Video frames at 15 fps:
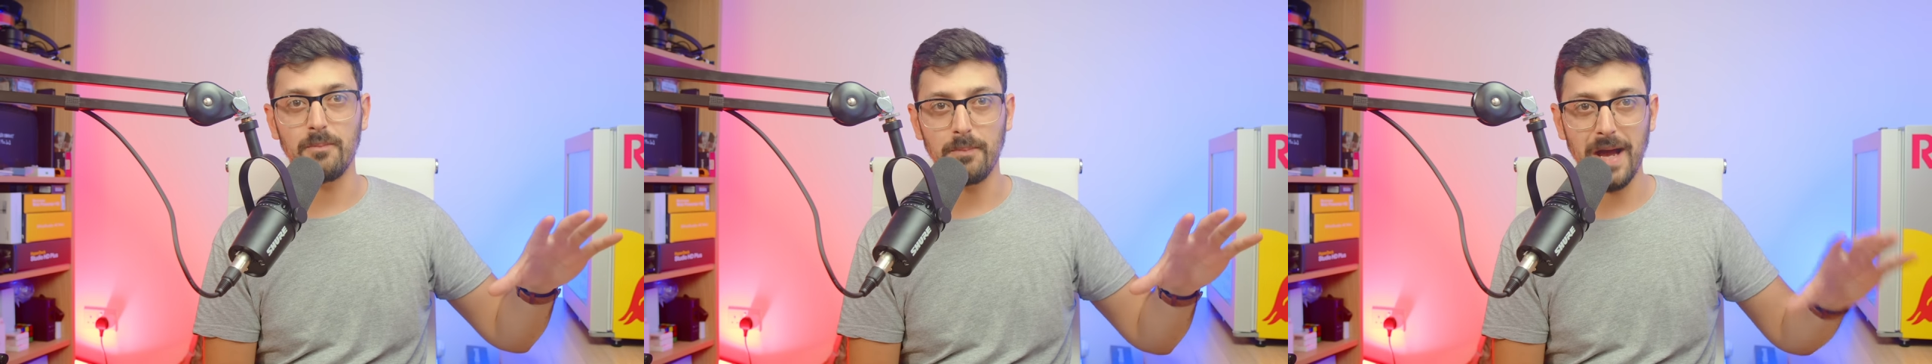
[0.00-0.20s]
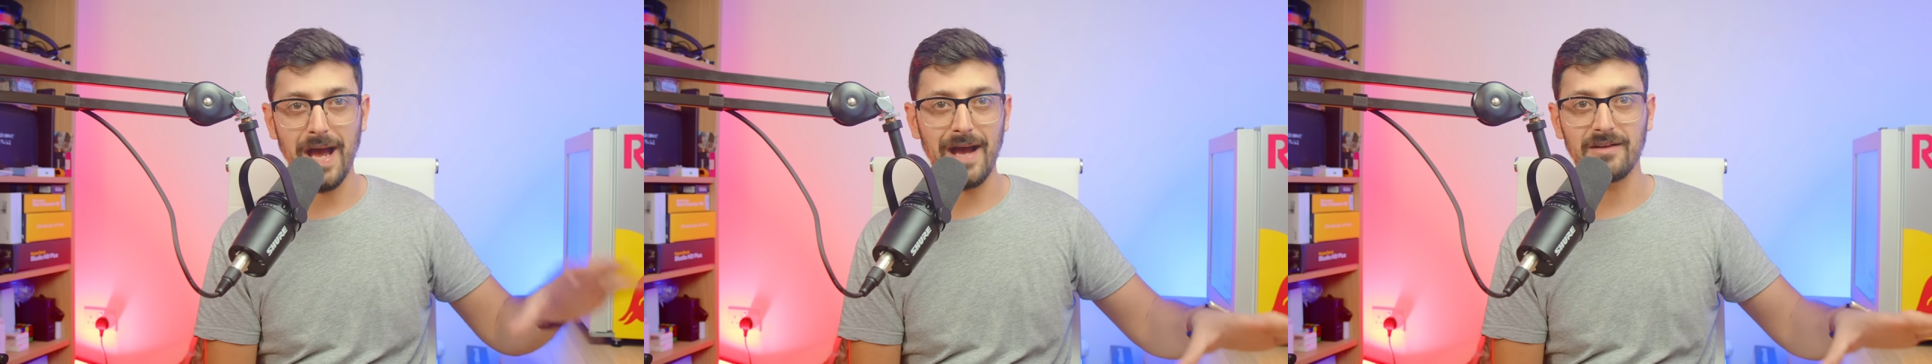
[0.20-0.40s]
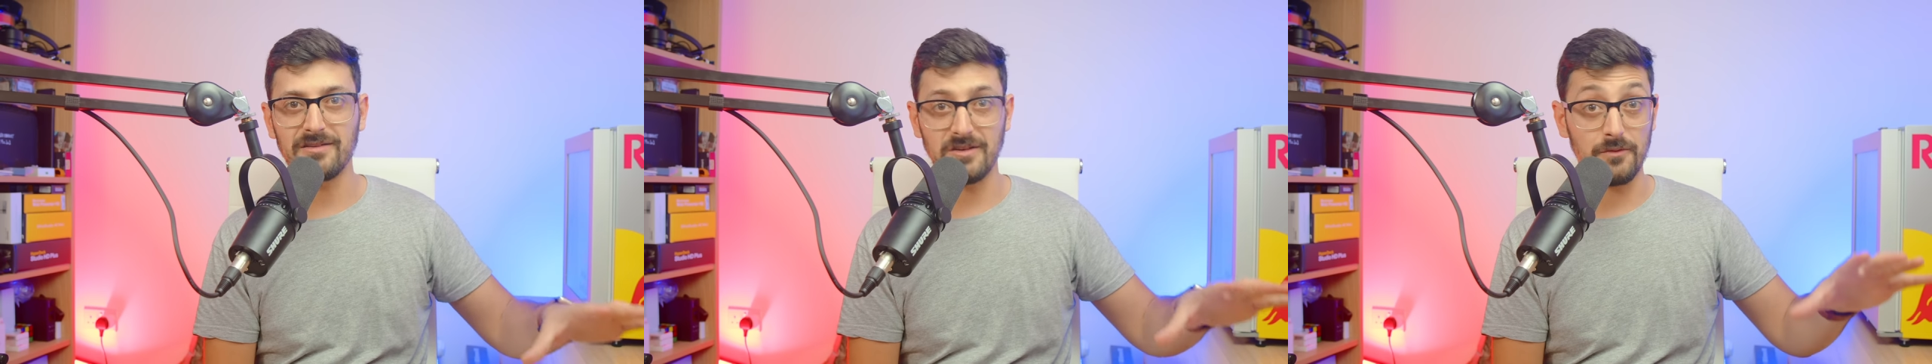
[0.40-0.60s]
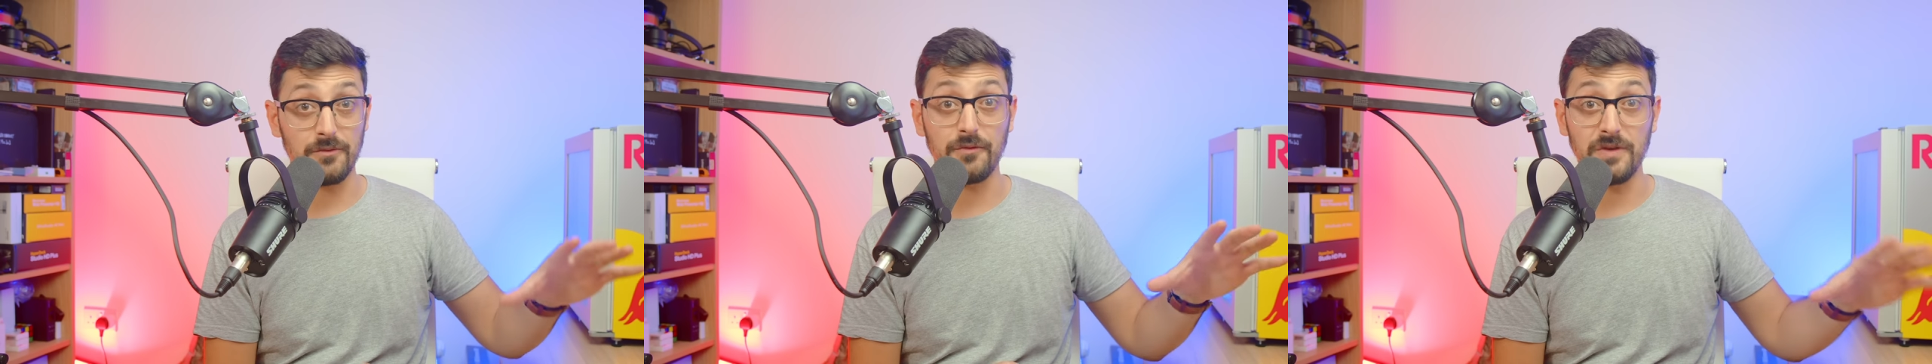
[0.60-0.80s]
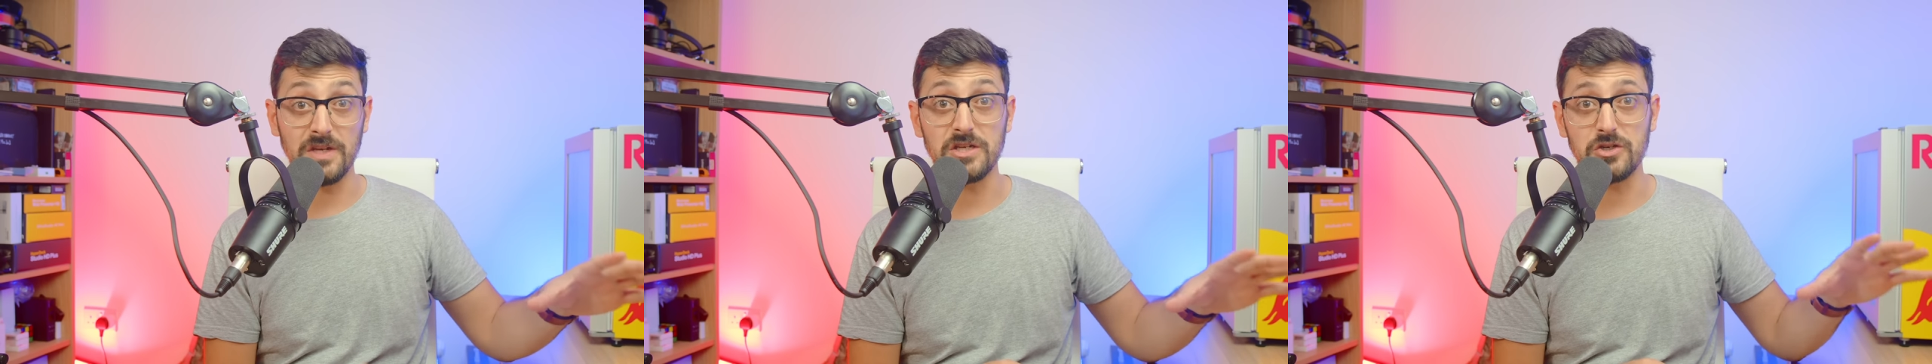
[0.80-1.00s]
packed and
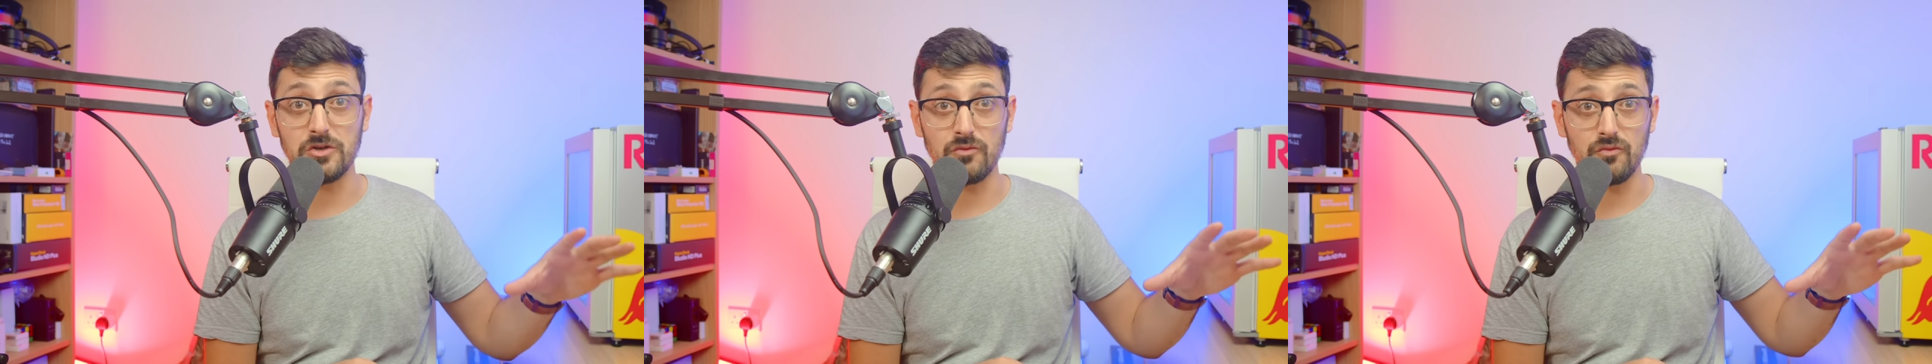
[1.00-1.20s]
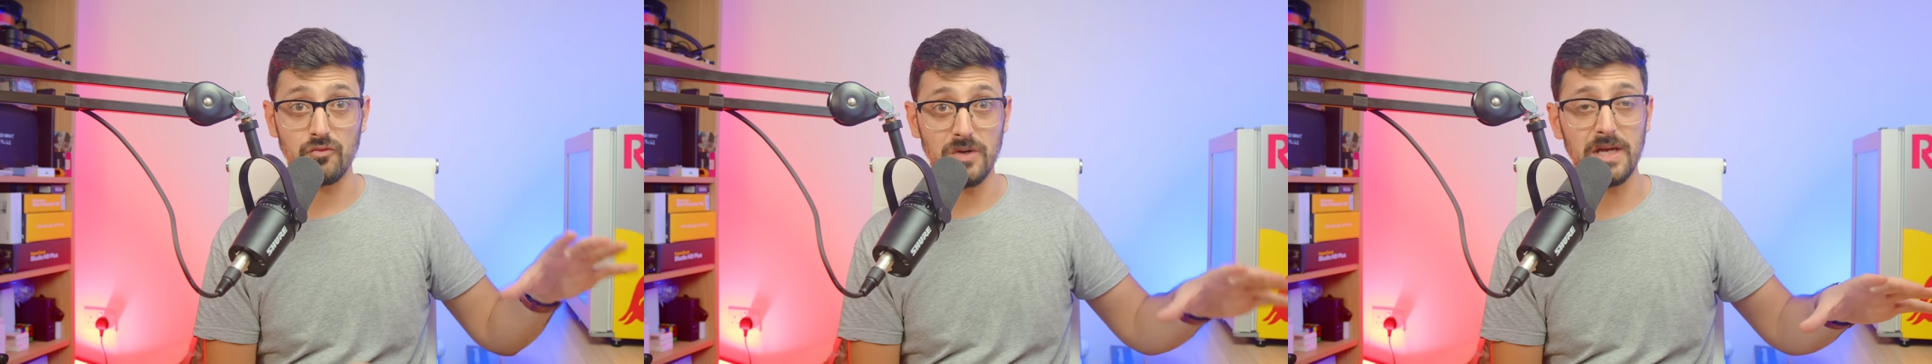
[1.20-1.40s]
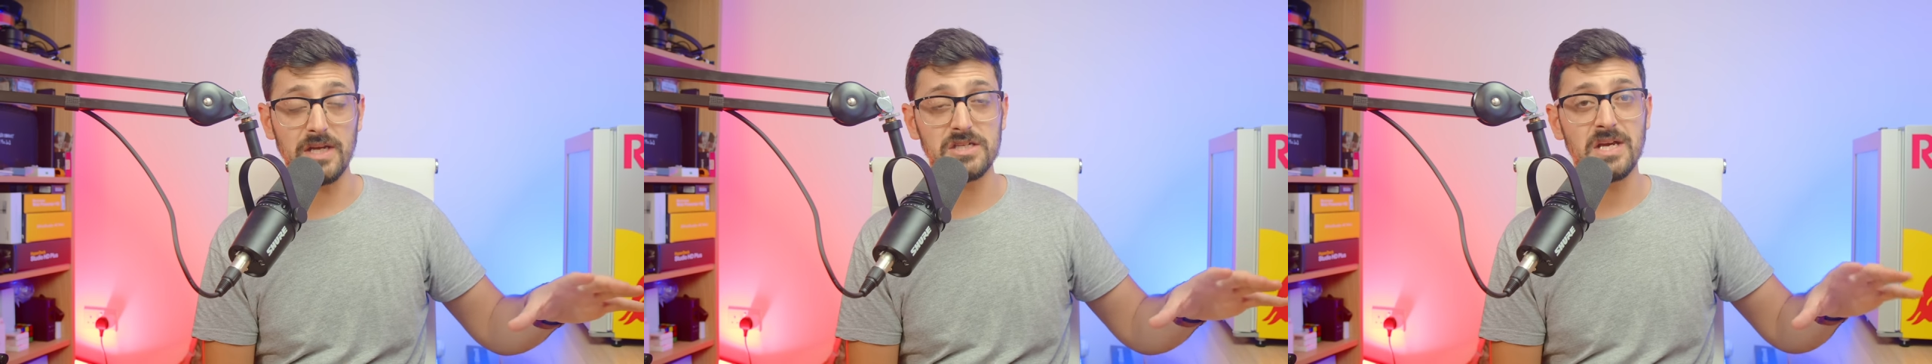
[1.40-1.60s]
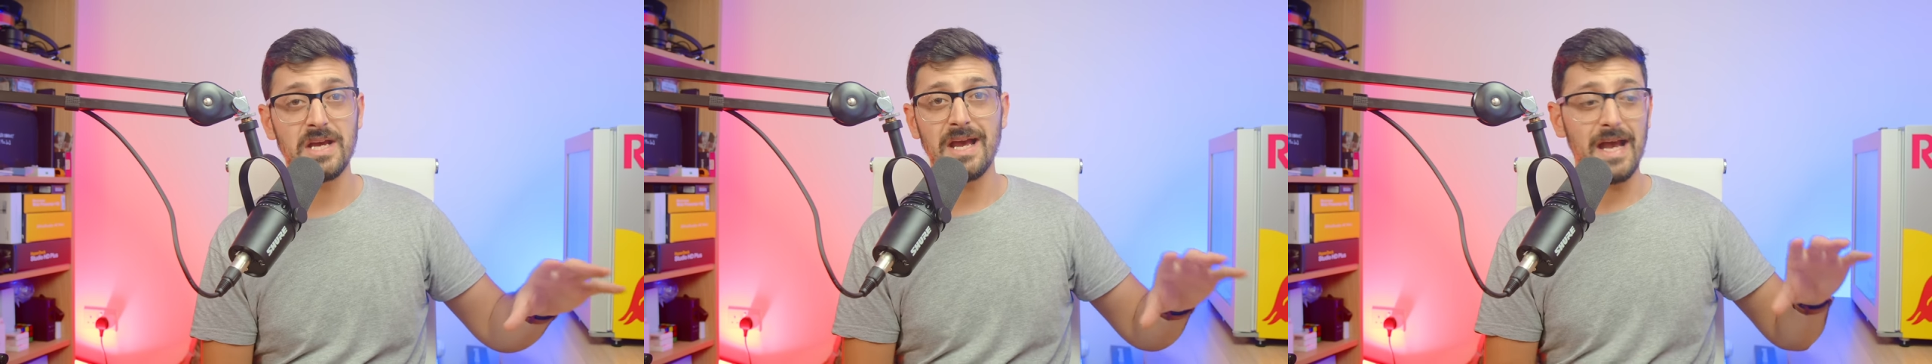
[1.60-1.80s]
feature rich.